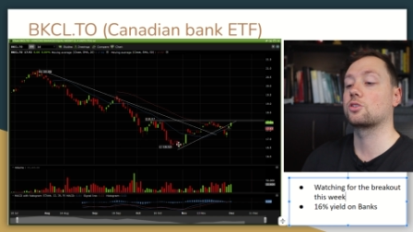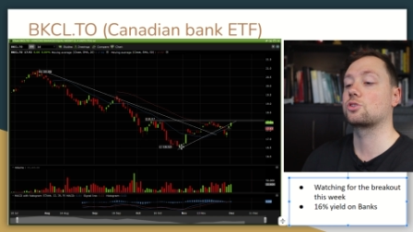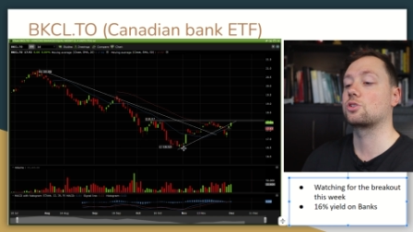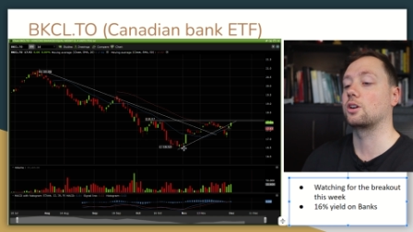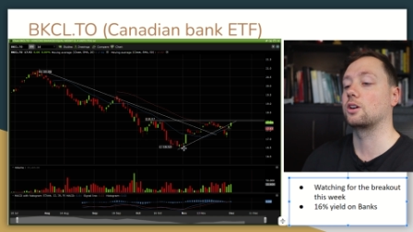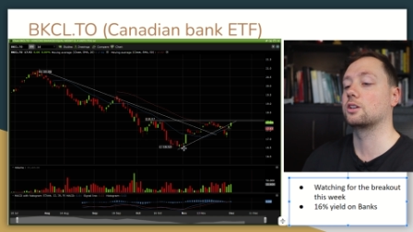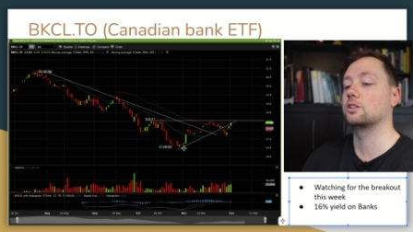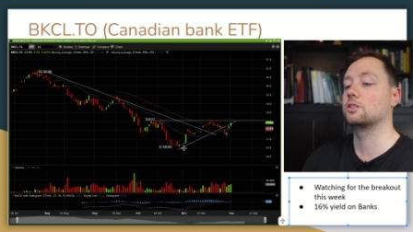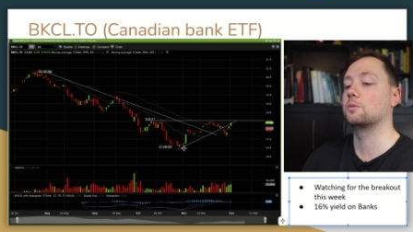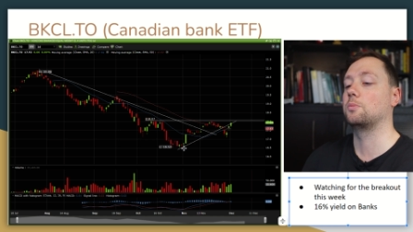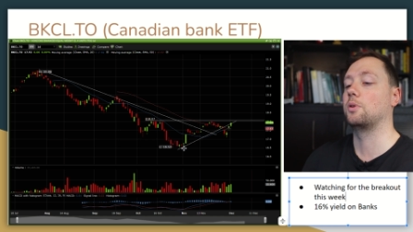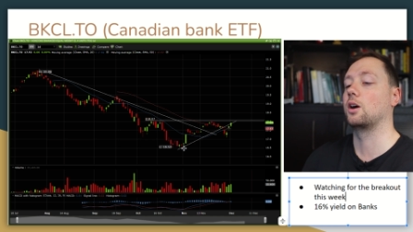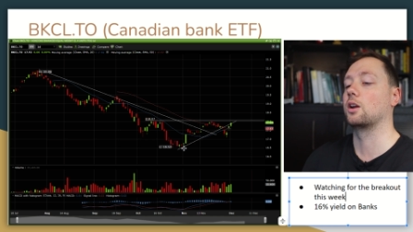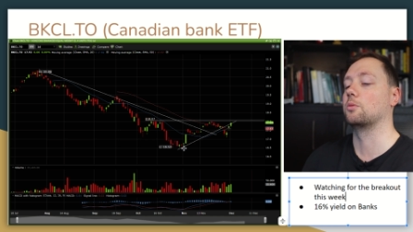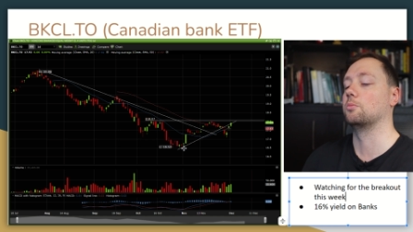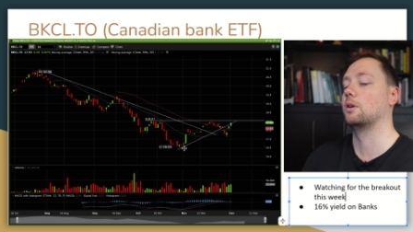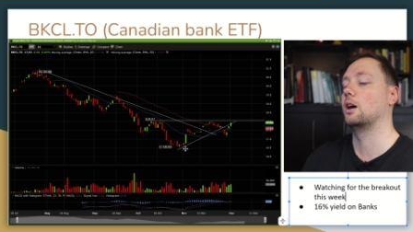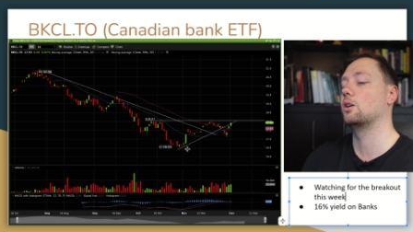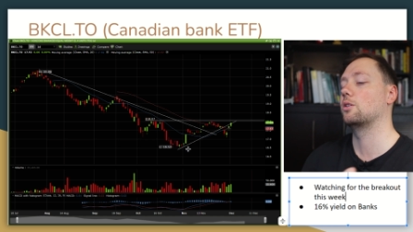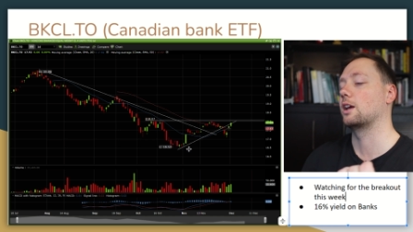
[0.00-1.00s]
they're starting to
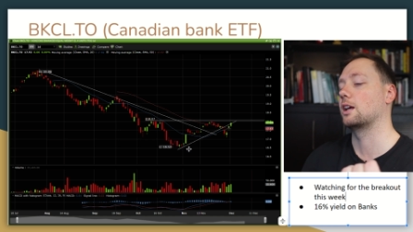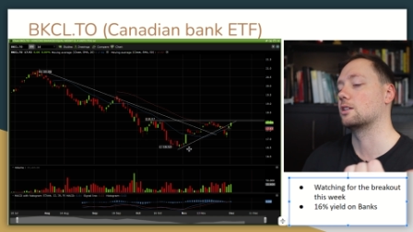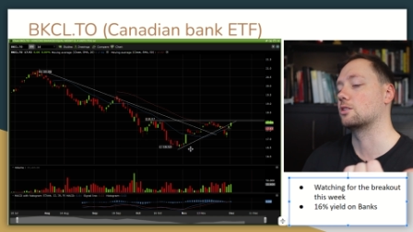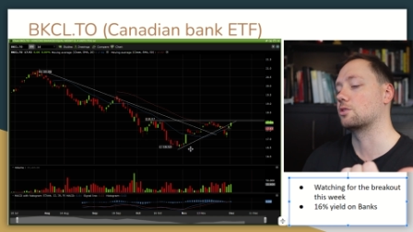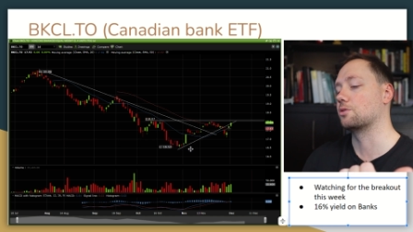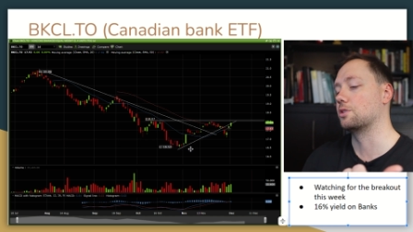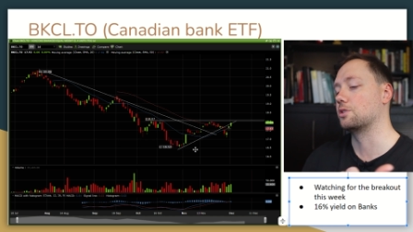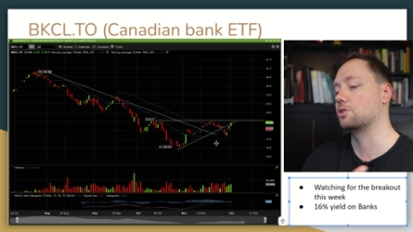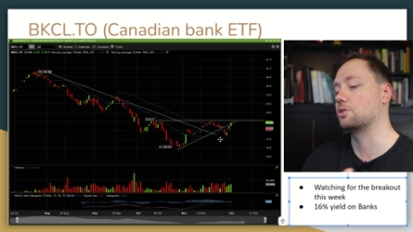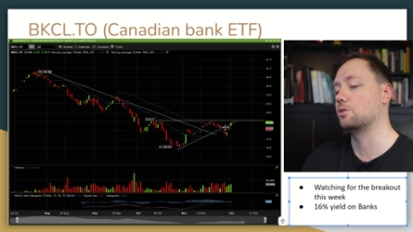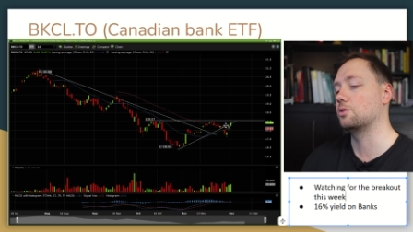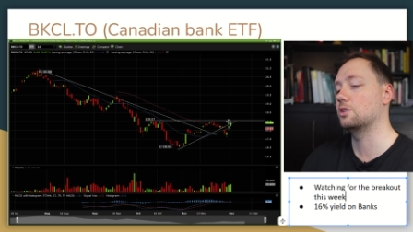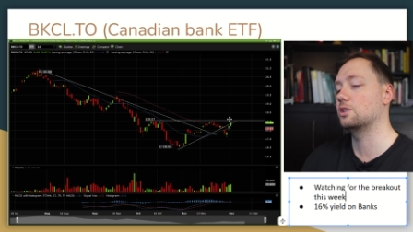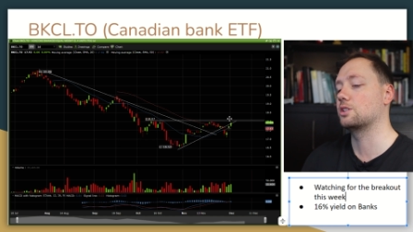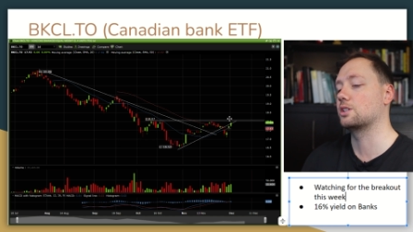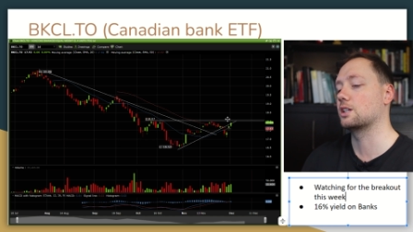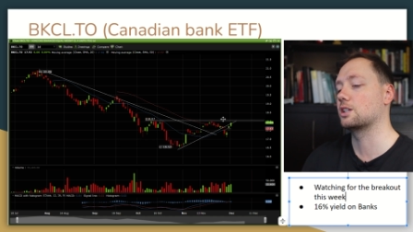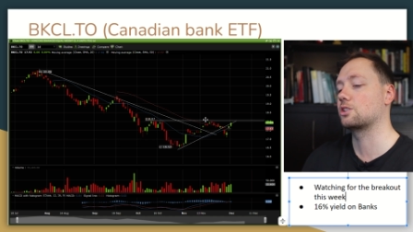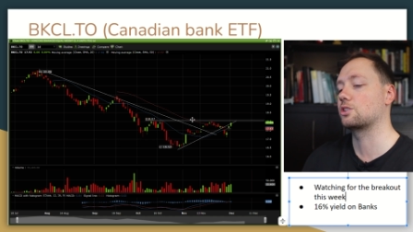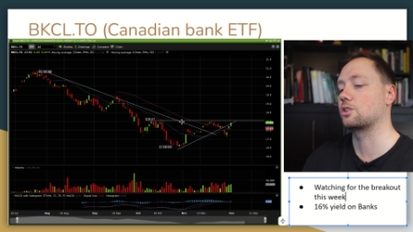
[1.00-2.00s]
bottom out. And so, as soon
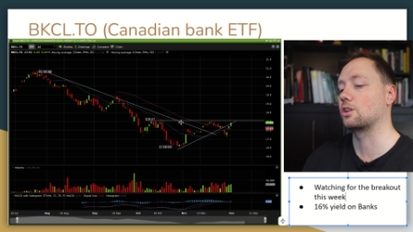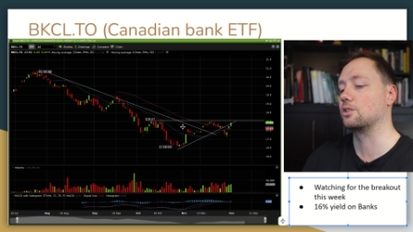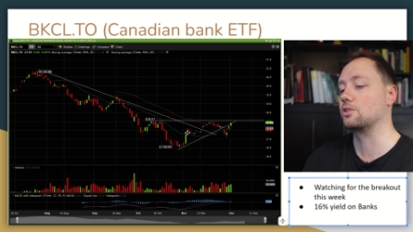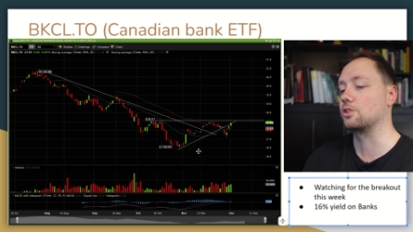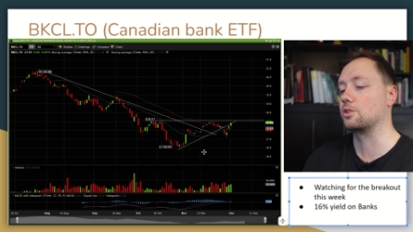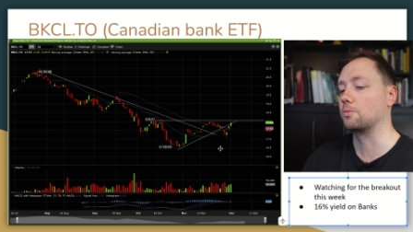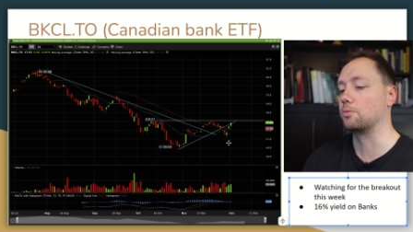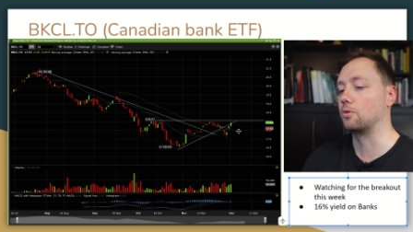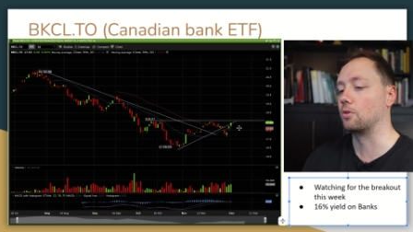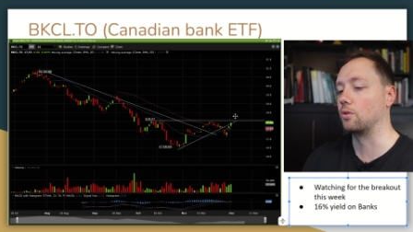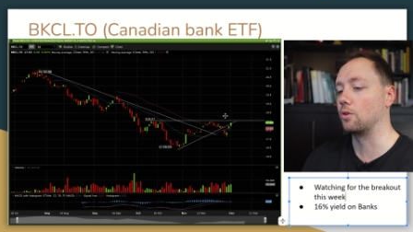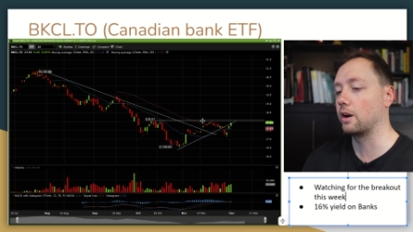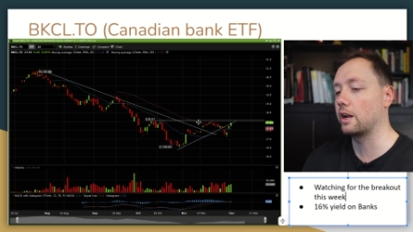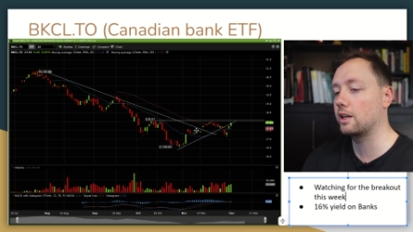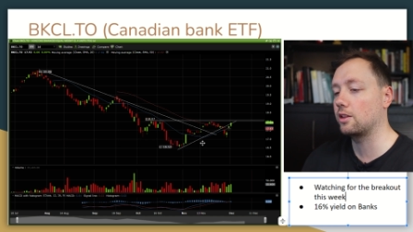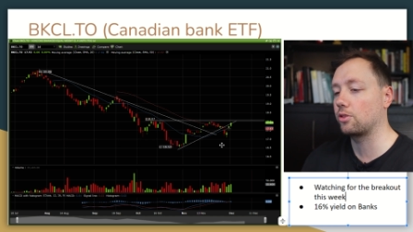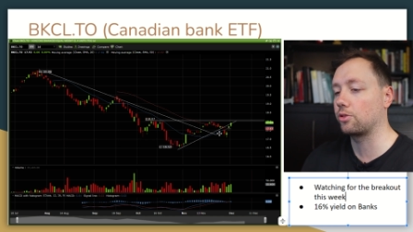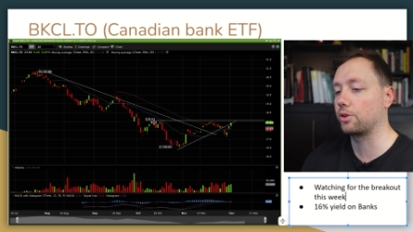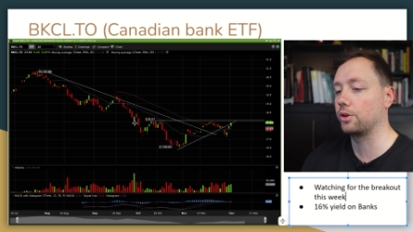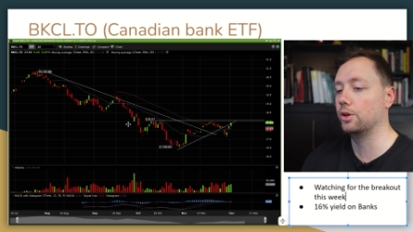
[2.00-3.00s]
as this starts to
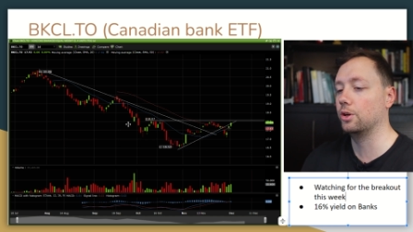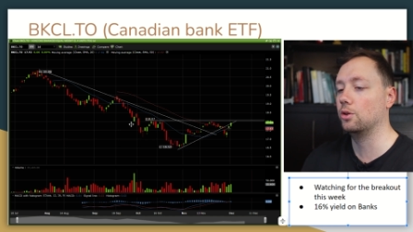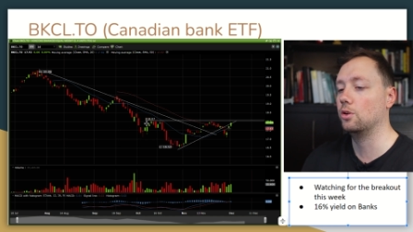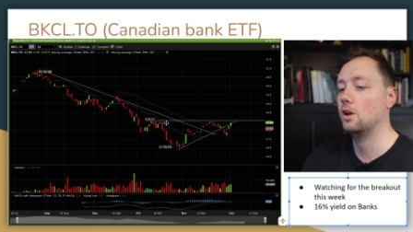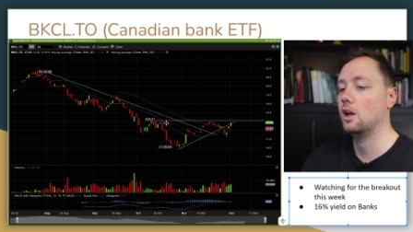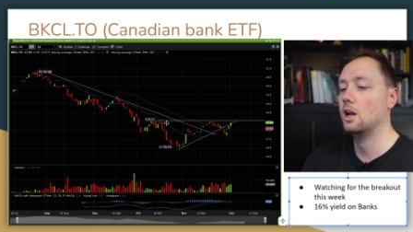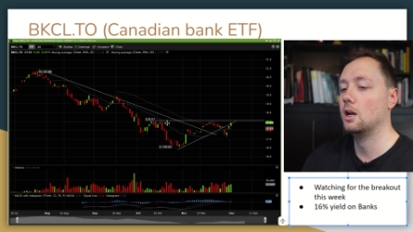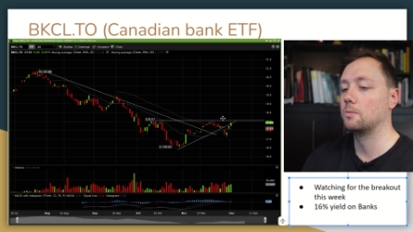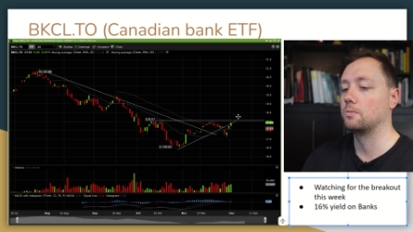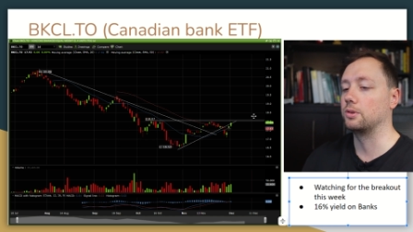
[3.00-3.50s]
break through